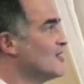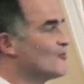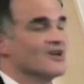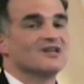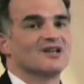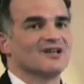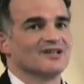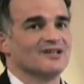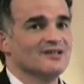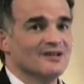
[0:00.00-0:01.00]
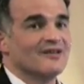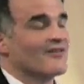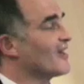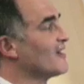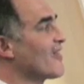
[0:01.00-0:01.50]
Well, clearly,
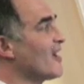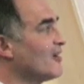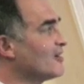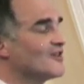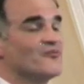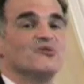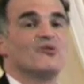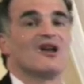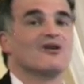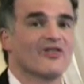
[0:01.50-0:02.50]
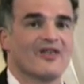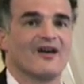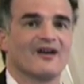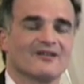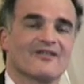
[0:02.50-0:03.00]
there are a lot of people out
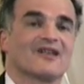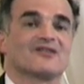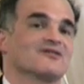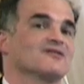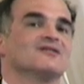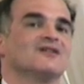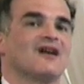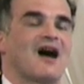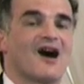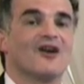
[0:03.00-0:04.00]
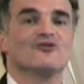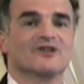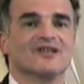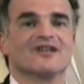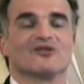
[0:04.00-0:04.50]
there that are
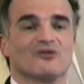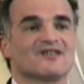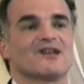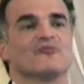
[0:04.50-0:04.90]
looking at what's